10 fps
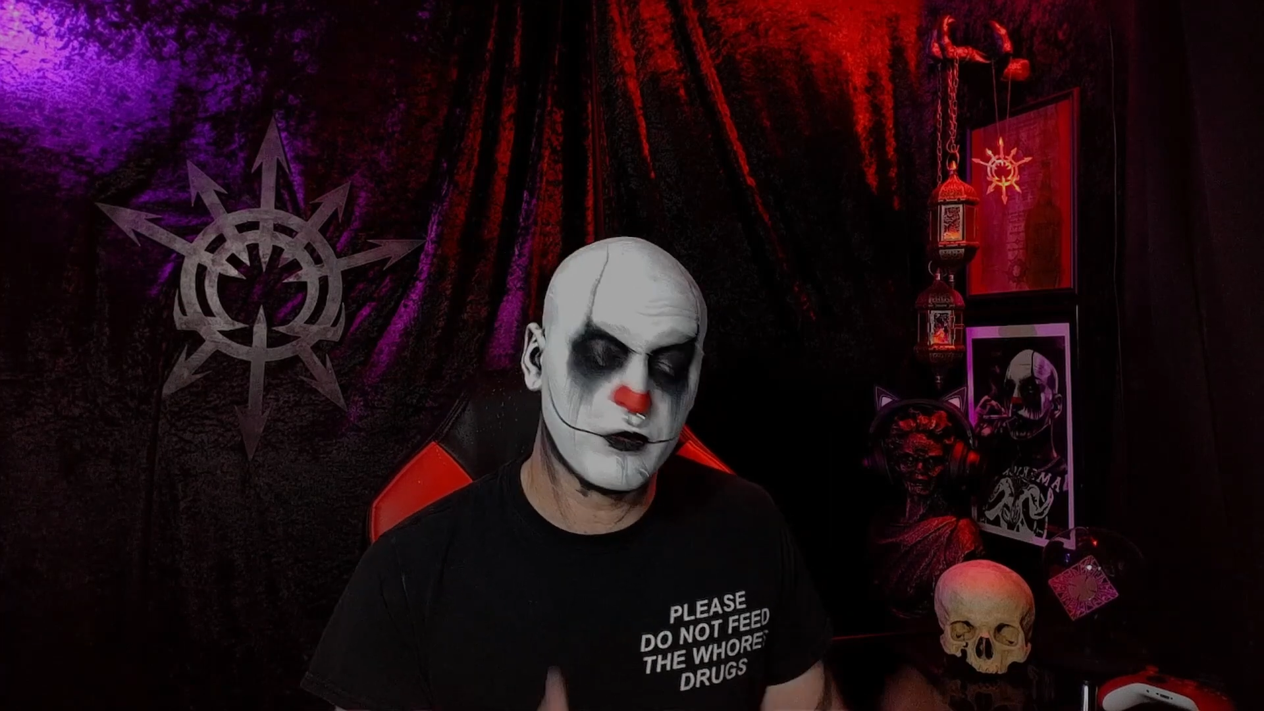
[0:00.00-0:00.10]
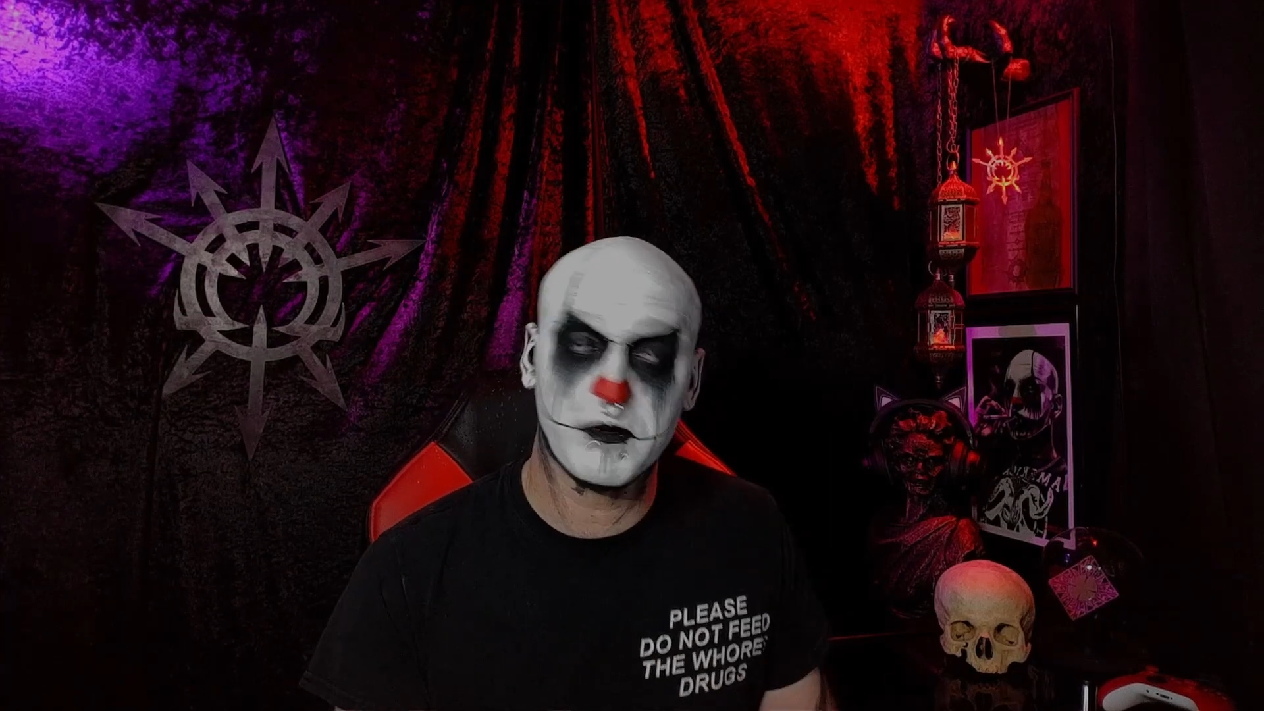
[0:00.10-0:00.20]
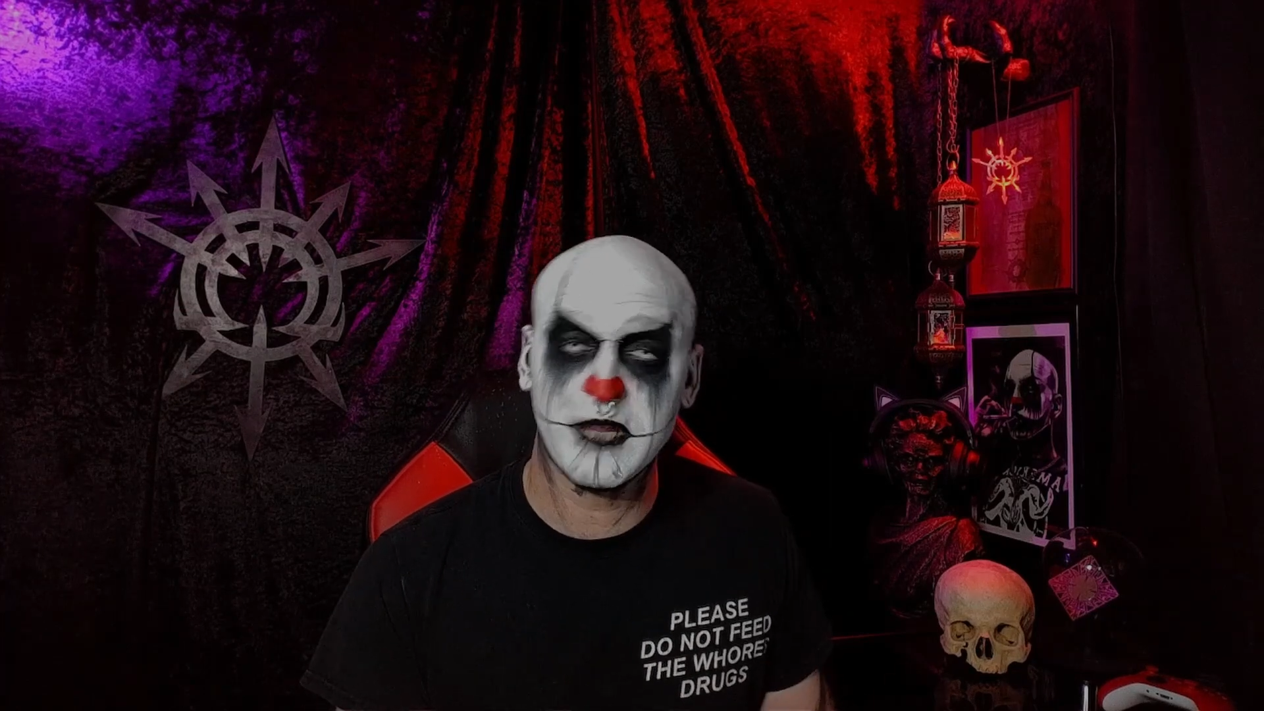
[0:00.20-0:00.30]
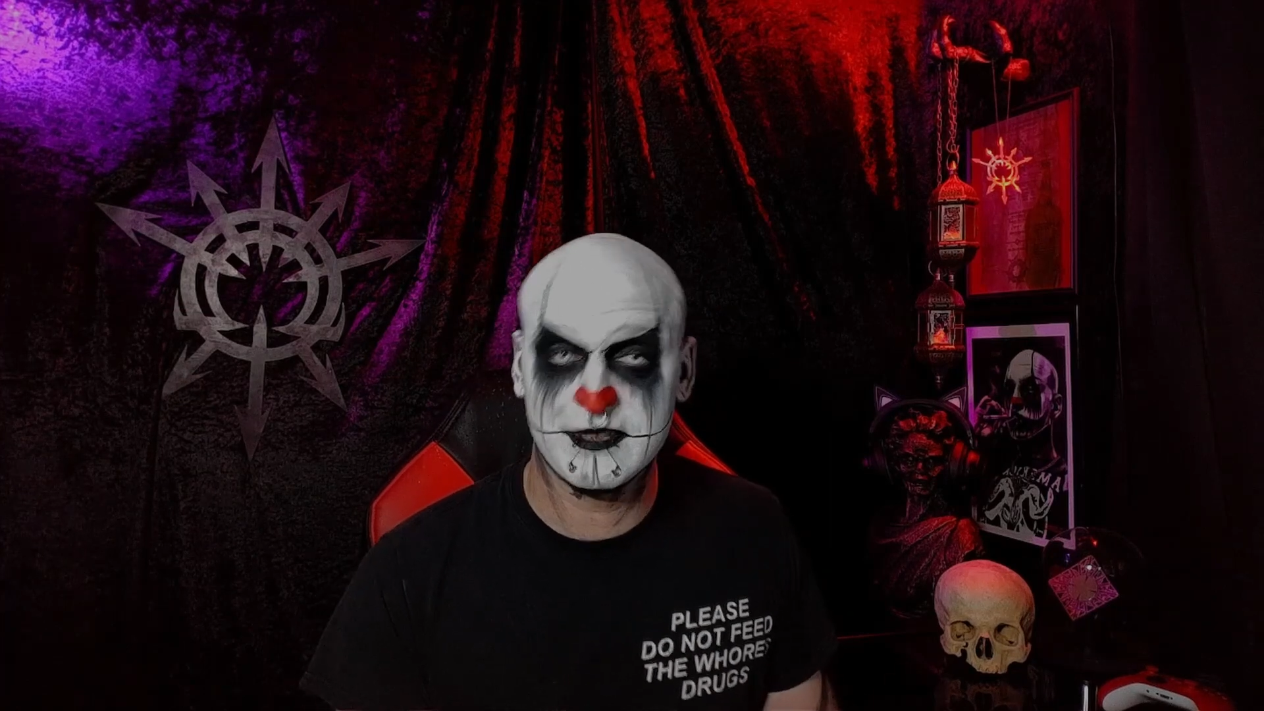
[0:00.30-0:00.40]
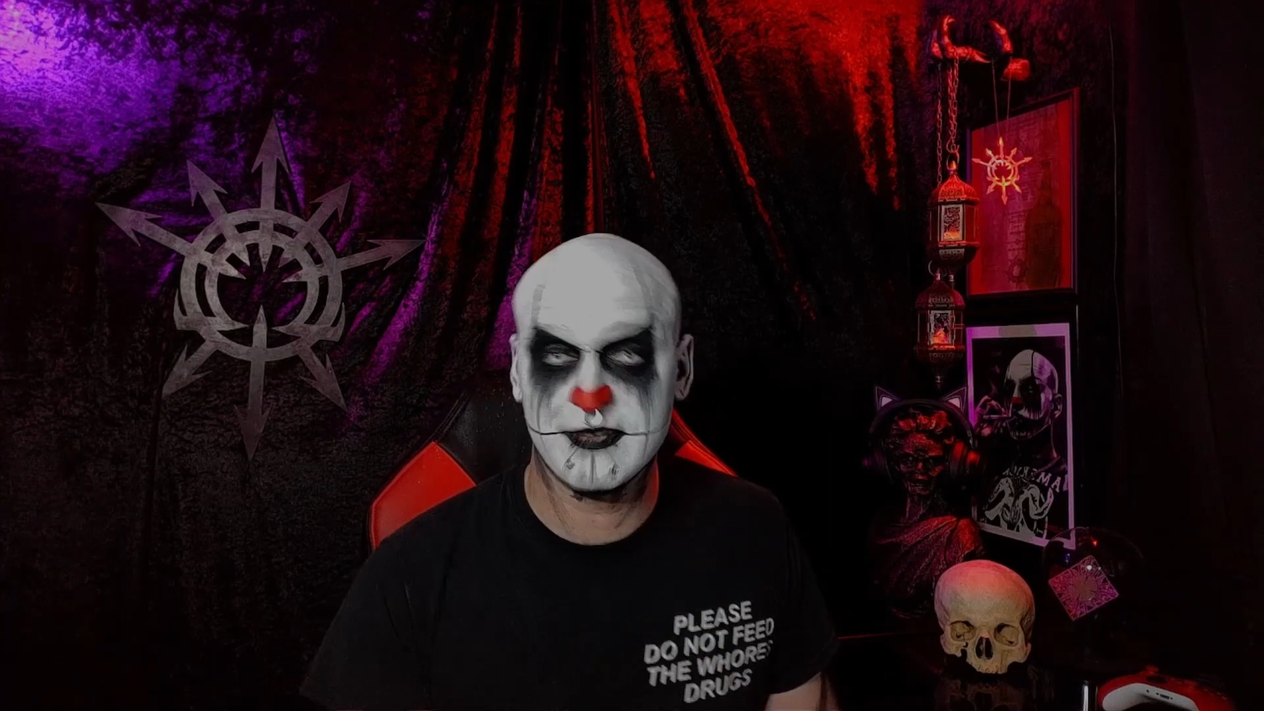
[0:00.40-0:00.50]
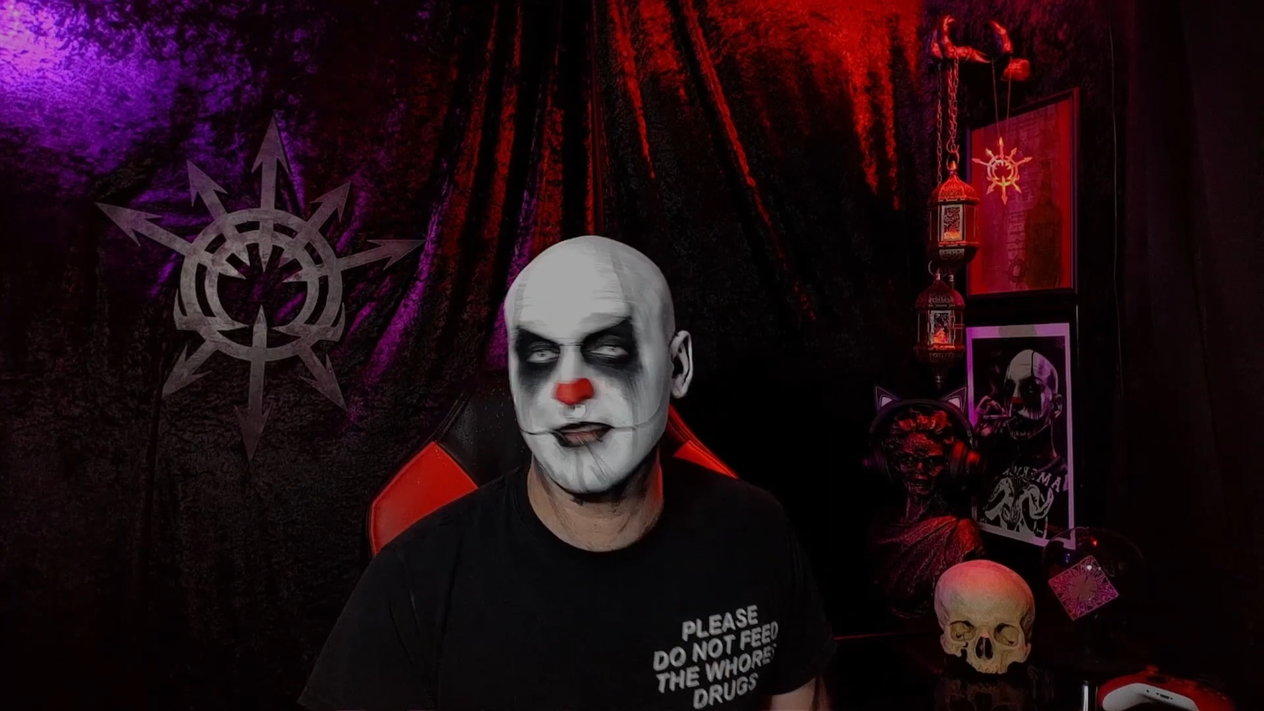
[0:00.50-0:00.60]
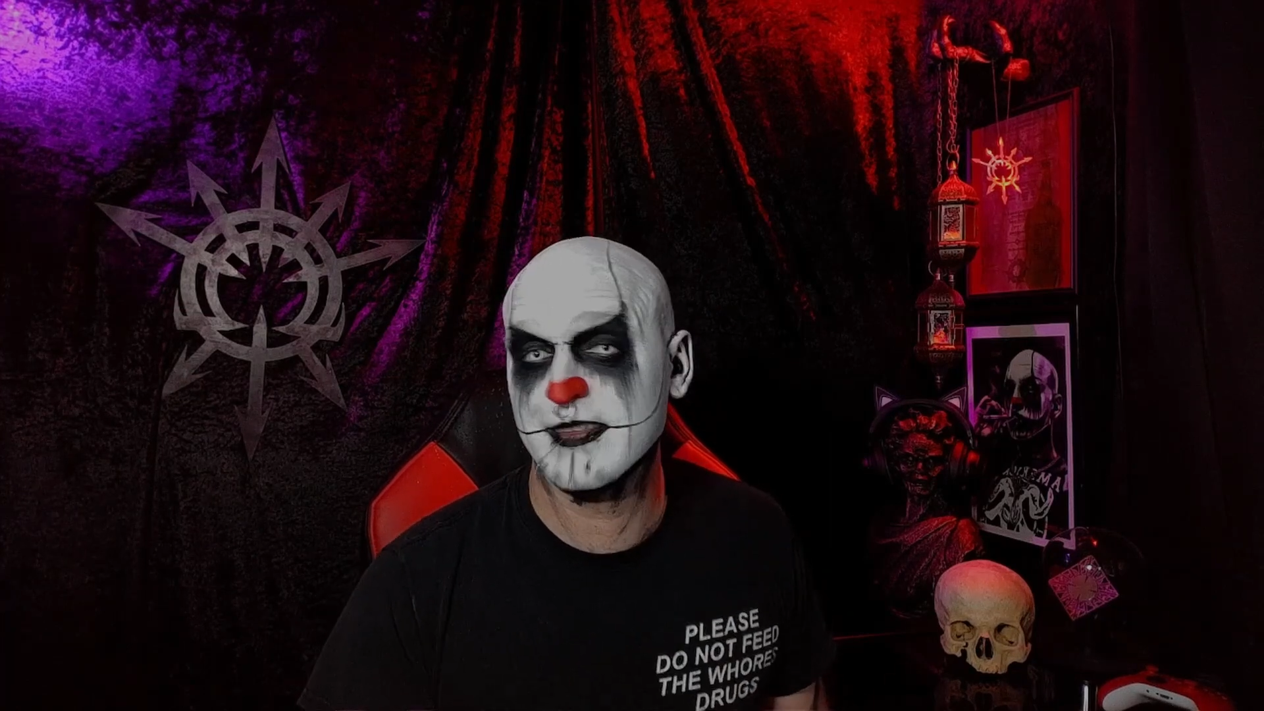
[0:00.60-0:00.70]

replace that,